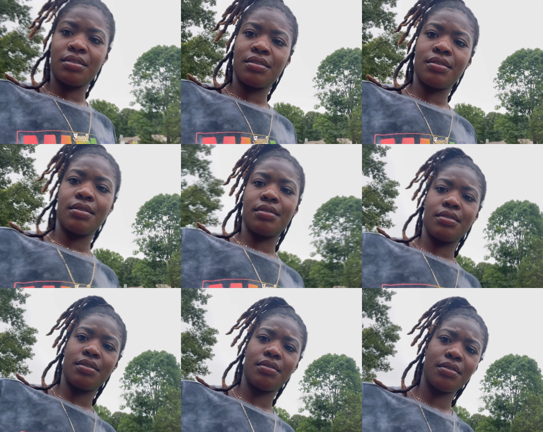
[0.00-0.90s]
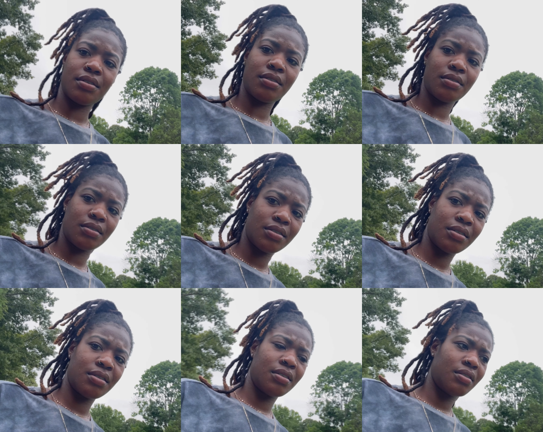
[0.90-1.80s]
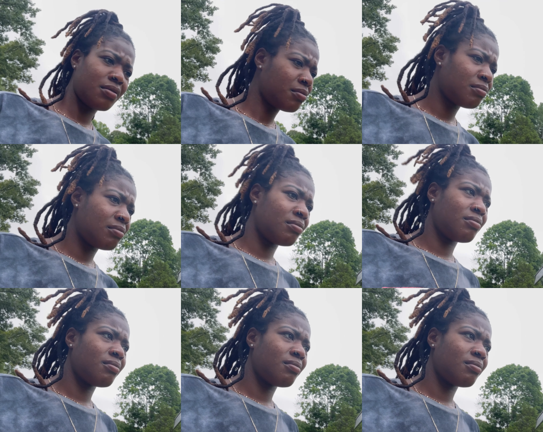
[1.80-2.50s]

Nothing is said.